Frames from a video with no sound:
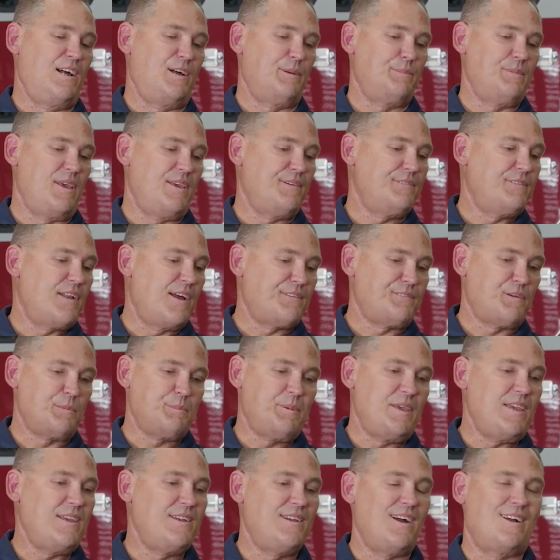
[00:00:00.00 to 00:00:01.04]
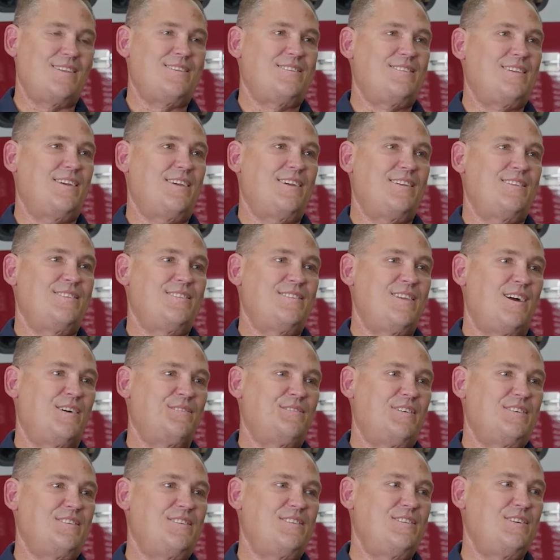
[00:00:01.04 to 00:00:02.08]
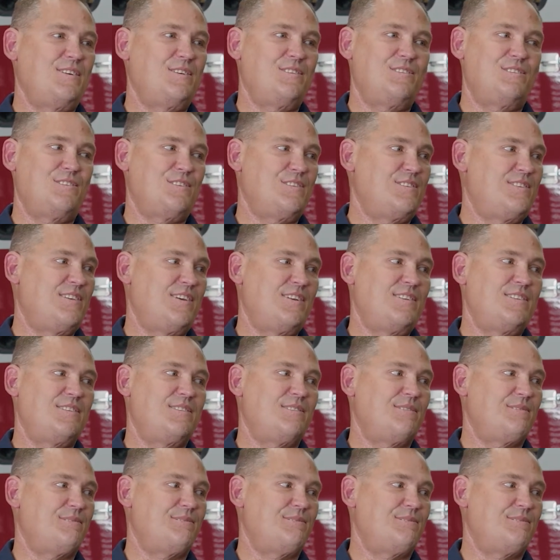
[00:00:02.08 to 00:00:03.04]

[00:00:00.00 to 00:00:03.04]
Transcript: even after Pete got sick and stuff, I still didn't